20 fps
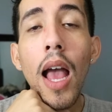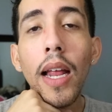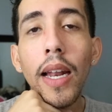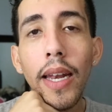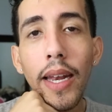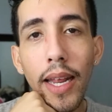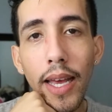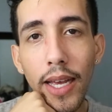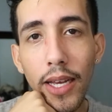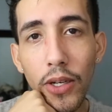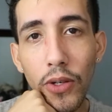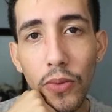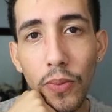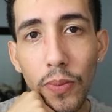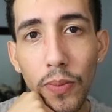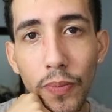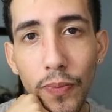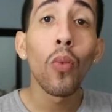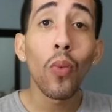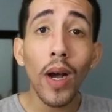now.
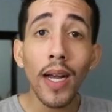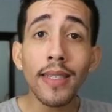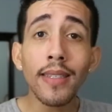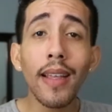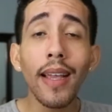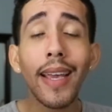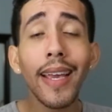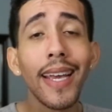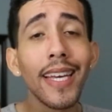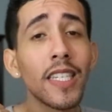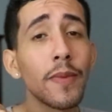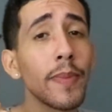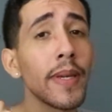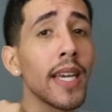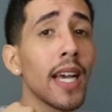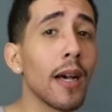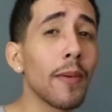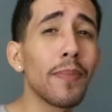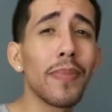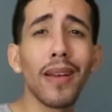One day he hits
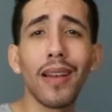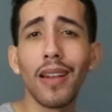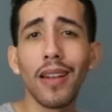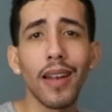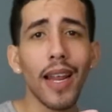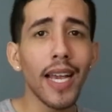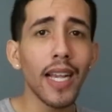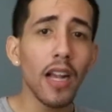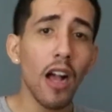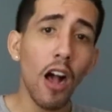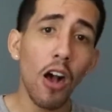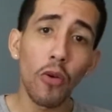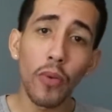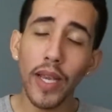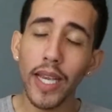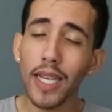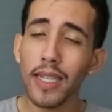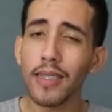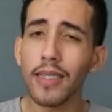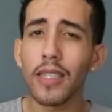me up, like
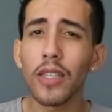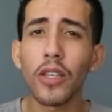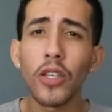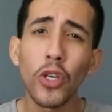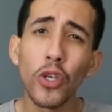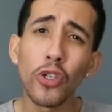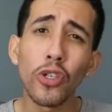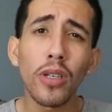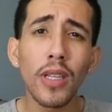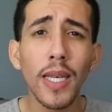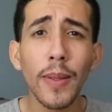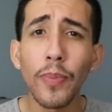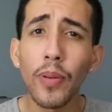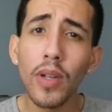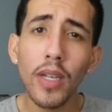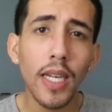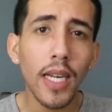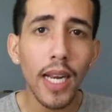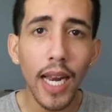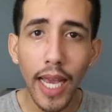always, usually
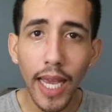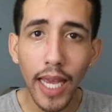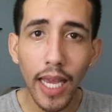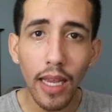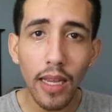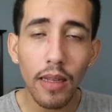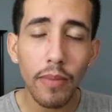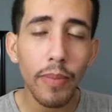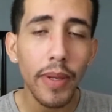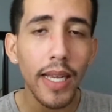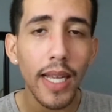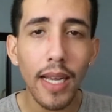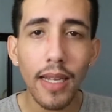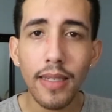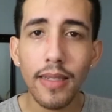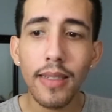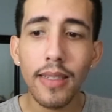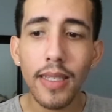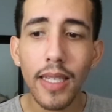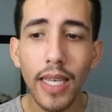pretty late
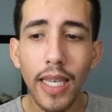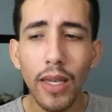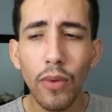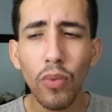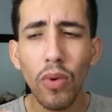because he